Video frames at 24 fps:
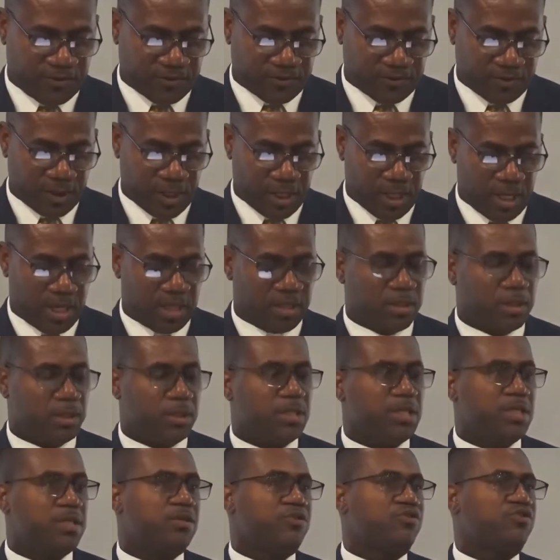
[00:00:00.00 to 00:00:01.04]
in the
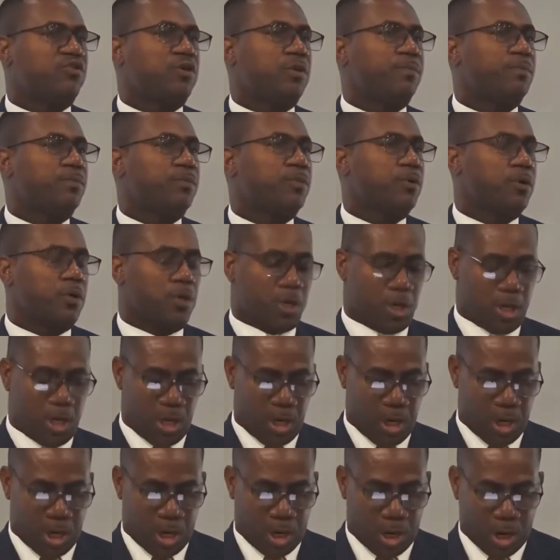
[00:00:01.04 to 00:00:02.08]
leadership
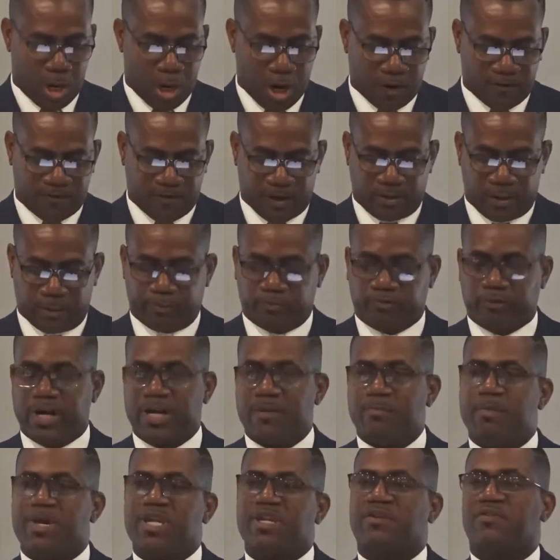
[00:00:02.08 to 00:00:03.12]
of the Prime
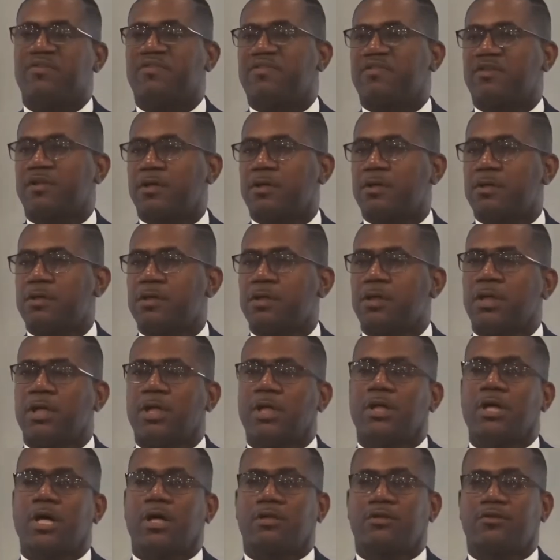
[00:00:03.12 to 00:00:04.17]
Minister,
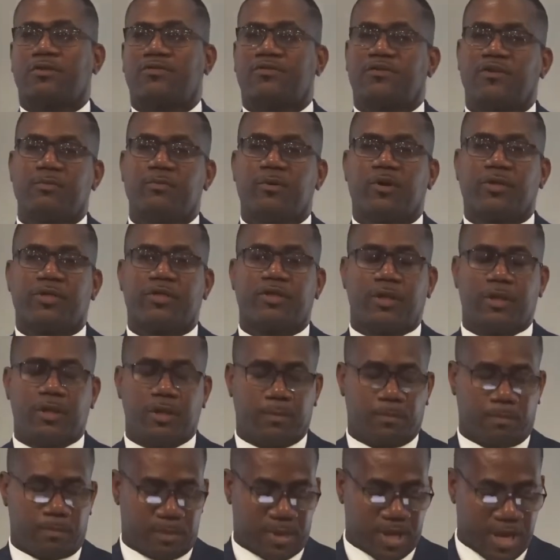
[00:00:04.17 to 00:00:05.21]
Dr. Timothy
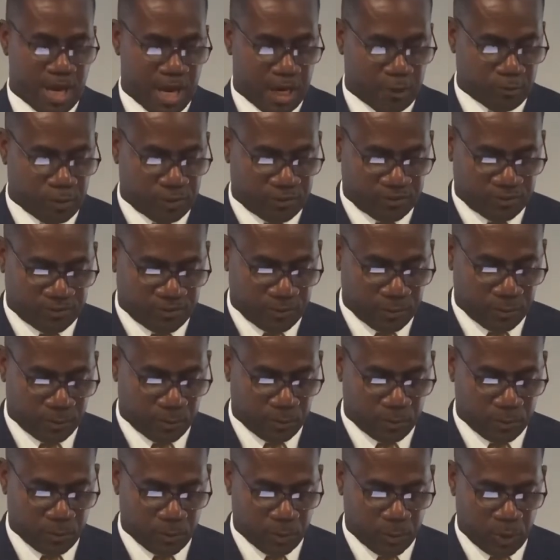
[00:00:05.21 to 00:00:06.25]
Harris.
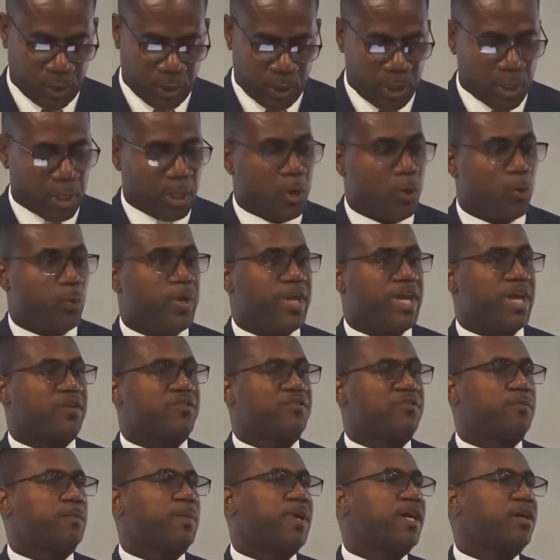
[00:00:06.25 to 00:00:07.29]
We
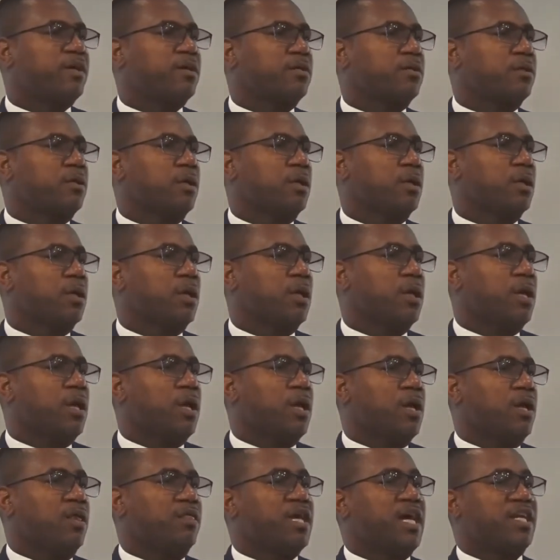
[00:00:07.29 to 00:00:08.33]
expect
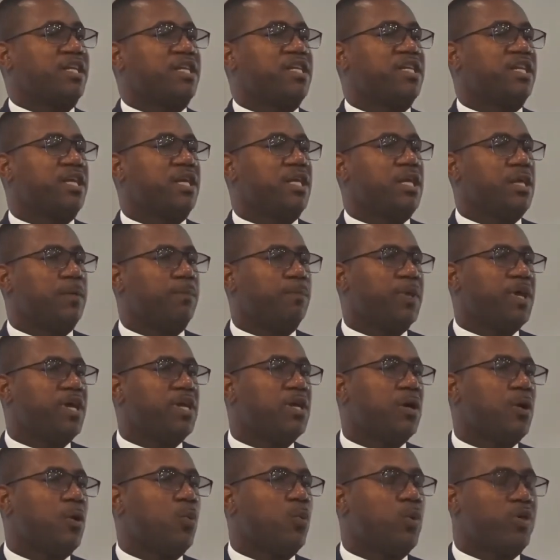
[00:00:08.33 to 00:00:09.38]
that in keeping
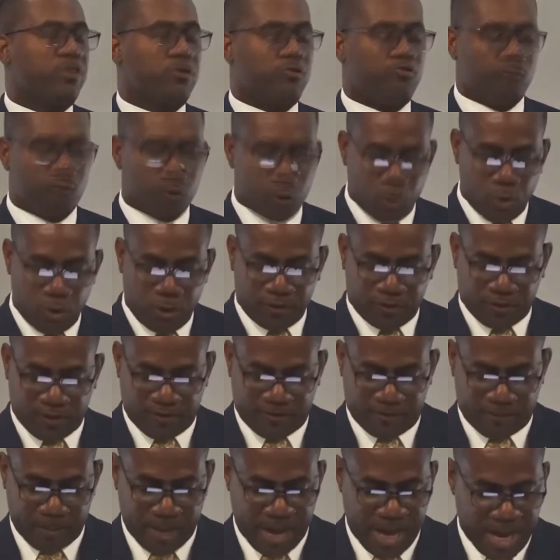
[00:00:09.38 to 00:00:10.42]
with the rules of
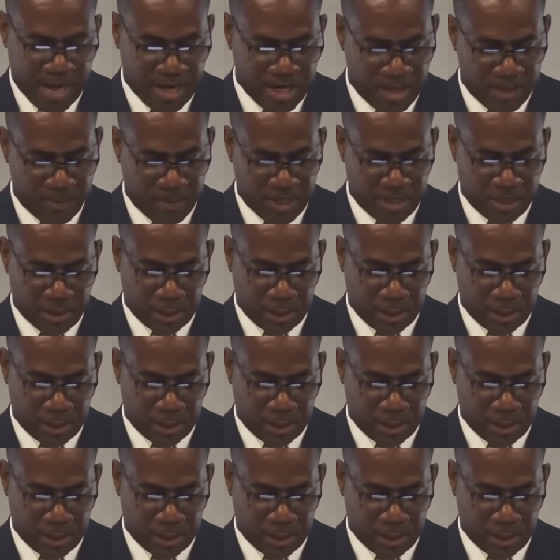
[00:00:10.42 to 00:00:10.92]
Parliament,